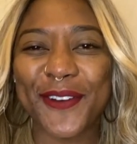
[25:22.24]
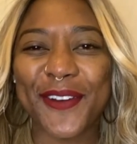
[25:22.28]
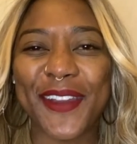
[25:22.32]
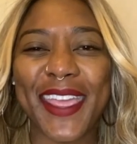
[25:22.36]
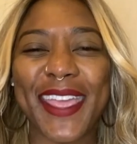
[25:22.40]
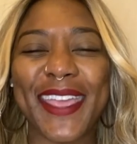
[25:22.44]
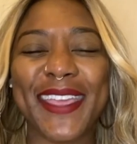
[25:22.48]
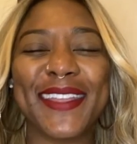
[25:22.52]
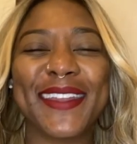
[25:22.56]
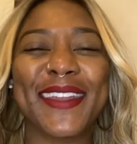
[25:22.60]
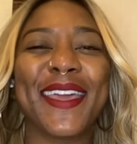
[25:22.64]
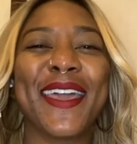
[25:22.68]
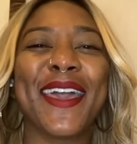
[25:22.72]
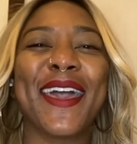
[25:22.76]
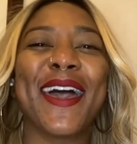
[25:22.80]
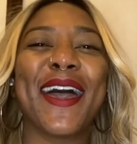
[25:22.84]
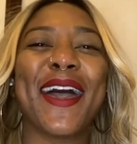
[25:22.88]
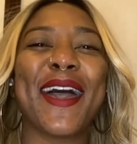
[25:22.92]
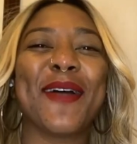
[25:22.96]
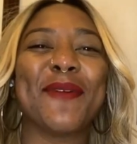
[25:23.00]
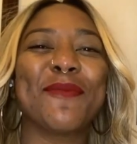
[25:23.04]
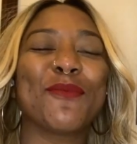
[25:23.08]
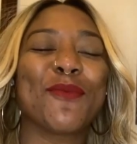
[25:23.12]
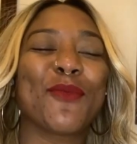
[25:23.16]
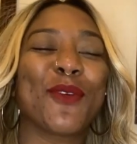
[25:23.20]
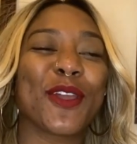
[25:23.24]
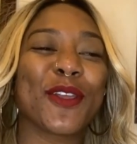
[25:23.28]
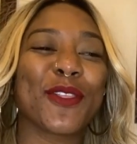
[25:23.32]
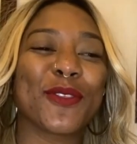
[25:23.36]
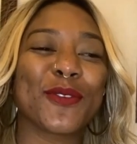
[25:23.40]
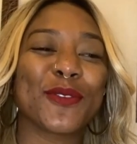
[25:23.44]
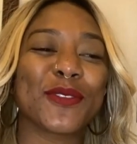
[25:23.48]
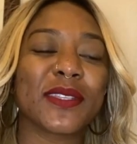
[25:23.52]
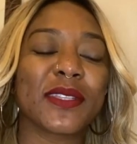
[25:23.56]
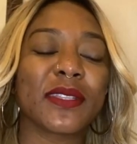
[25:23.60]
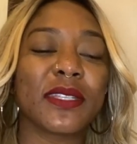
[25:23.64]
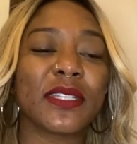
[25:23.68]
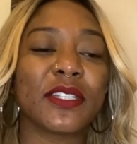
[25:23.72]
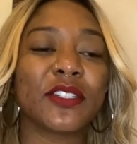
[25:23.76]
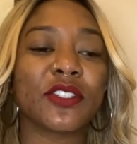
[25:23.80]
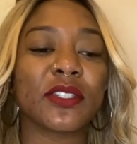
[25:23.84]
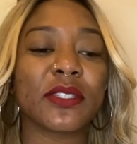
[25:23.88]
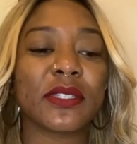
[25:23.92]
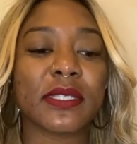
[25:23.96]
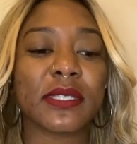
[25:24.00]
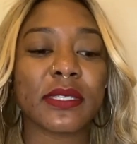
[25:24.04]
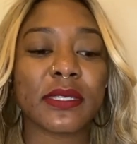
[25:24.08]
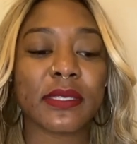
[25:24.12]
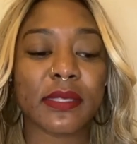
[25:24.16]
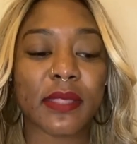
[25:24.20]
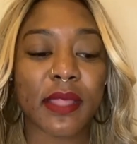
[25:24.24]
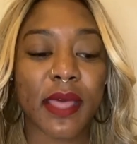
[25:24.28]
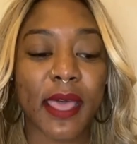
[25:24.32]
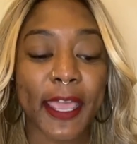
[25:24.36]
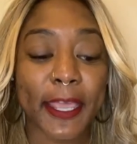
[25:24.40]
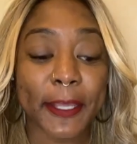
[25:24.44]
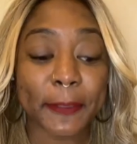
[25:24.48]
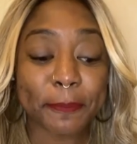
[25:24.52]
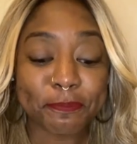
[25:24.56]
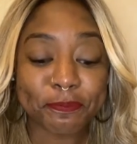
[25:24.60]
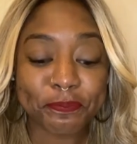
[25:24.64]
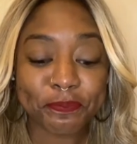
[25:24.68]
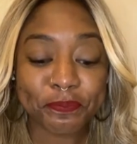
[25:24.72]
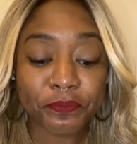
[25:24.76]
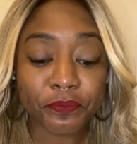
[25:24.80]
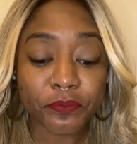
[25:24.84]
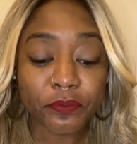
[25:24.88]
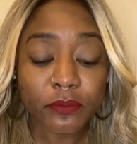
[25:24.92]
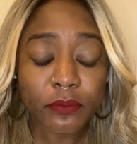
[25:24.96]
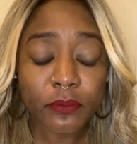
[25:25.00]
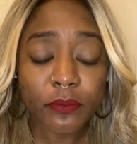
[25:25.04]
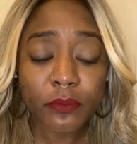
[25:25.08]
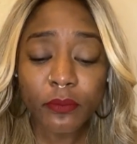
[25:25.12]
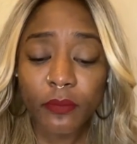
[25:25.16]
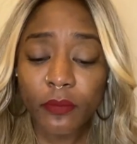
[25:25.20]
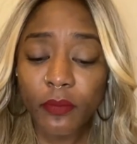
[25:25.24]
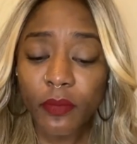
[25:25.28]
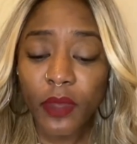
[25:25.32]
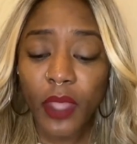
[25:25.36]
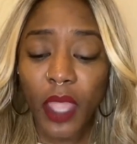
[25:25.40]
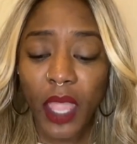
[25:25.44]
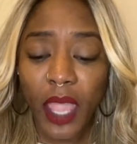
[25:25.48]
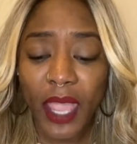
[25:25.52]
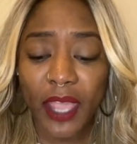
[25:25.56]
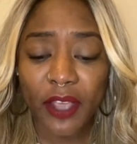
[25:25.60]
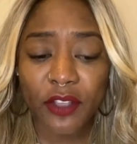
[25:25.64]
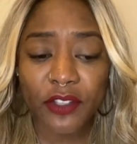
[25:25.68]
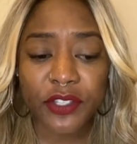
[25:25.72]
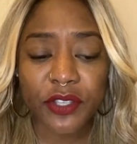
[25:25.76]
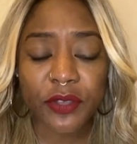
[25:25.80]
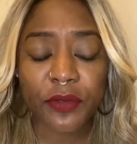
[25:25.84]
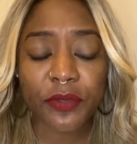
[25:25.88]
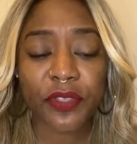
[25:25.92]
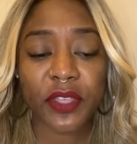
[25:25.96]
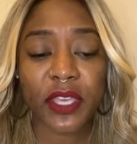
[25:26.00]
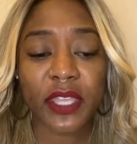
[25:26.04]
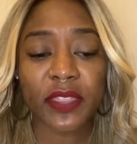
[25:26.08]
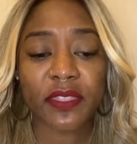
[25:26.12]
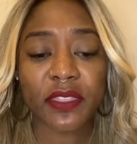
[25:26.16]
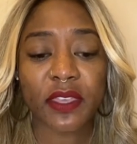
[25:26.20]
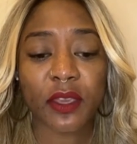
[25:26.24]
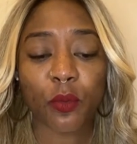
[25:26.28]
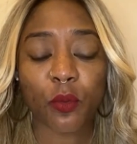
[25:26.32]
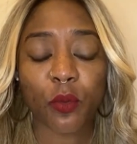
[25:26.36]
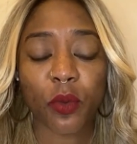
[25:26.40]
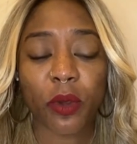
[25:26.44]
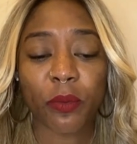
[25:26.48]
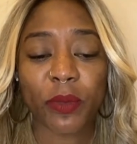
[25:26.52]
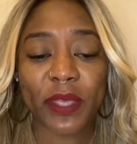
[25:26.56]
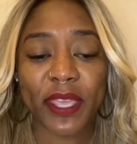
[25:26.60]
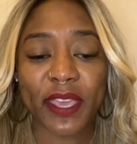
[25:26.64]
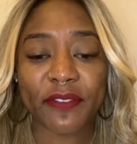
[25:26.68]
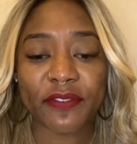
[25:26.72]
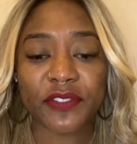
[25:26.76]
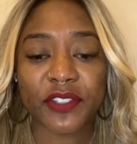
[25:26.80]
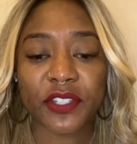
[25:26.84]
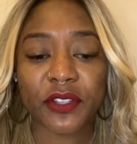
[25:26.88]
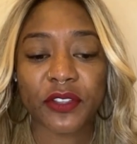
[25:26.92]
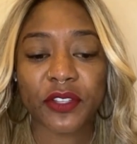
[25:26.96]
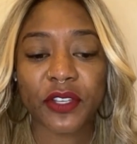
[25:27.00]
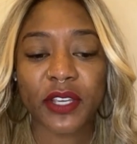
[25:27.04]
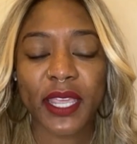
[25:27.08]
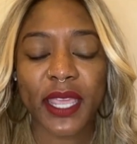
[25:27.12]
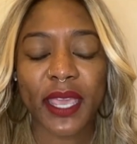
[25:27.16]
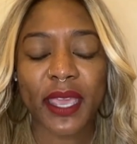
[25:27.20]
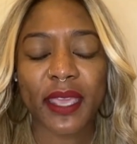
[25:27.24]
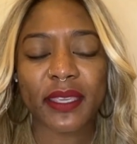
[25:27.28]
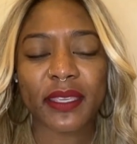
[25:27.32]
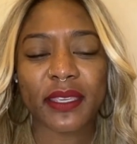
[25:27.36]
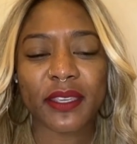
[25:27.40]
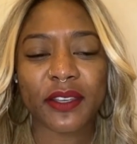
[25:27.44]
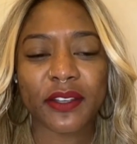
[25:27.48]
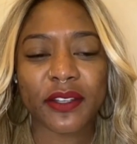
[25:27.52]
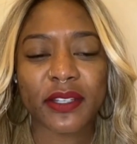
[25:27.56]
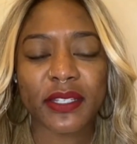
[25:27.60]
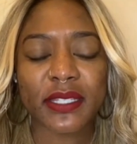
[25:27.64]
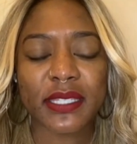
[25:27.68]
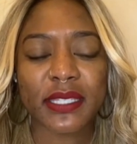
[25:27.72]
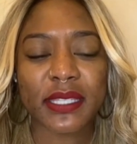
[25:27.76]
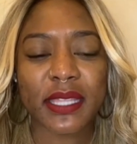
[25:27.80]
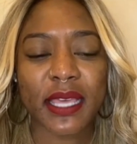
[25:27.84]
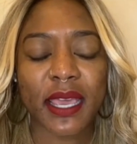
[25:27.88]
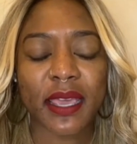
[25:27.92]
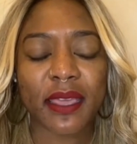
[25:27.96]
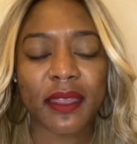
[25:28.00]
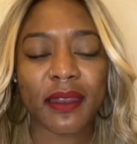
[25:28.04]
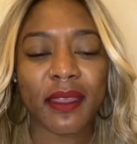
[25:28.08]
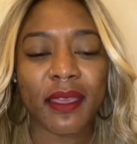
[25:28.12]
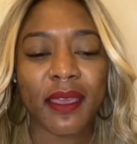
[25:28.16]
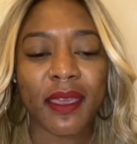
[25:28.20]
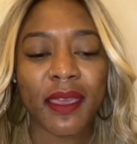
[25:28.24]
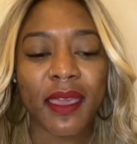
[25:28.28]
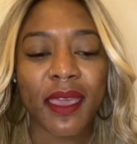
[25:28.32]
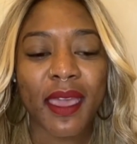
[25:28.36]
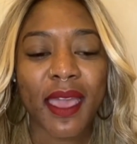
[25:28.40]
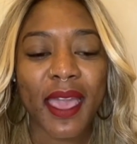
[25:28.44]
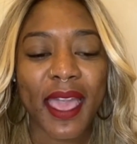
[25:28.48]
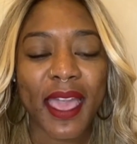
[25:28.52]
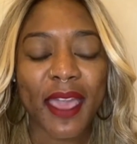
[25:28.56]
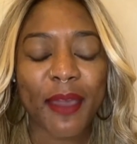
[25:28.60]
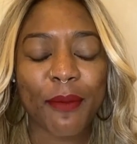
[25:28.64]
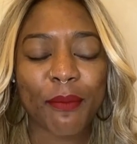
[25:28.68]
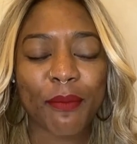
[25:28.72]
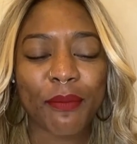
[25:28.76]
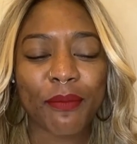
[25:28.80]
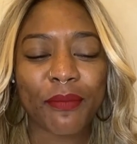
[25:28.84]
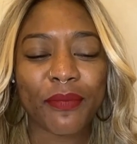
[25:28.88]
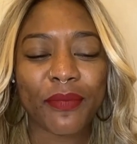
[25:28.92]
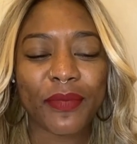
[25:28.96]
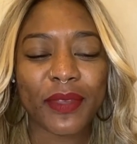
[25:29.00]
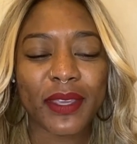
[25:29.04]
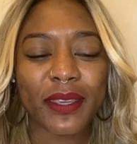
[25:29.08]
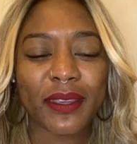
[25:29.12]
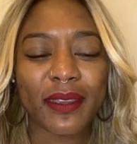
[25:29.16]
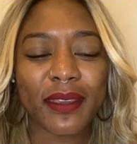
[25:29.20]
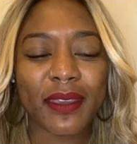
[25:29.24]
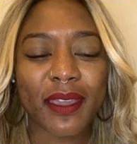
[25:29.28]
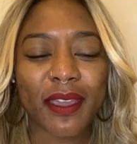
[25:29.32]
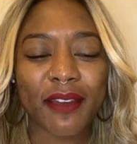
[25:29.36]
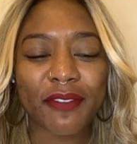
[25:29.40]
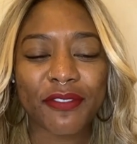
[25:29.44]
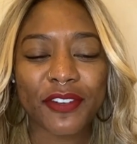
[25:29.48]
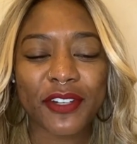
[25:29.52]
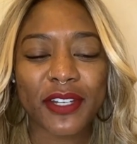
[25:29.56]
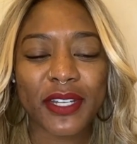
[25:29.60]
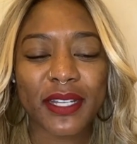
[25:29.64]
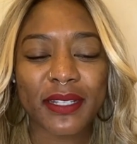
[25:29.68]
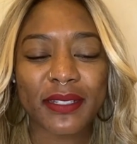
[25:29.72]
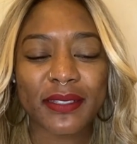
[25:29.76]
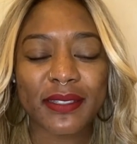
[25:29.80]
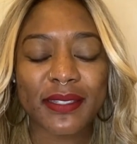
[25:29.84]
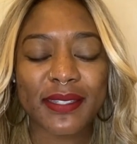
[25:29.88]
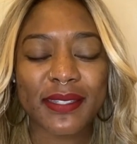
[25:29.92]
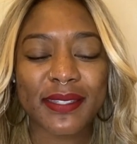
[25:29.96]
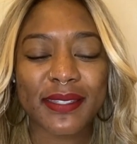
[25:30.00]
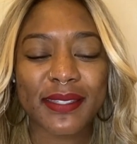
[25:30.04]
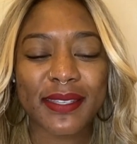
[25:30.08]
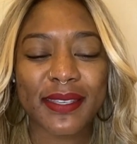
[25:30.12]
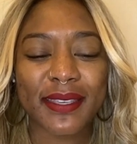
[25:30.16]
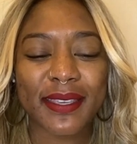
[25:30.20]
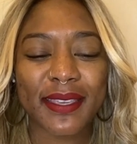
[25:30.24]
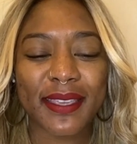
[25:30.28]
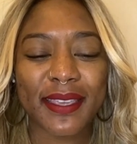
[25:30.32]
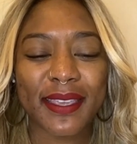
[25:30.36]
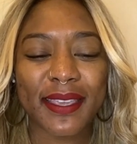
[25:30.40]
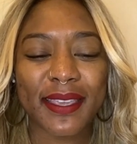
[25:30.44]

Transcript: right, um, where those allegiances lie. I also think that what we have to look at here is that um, governance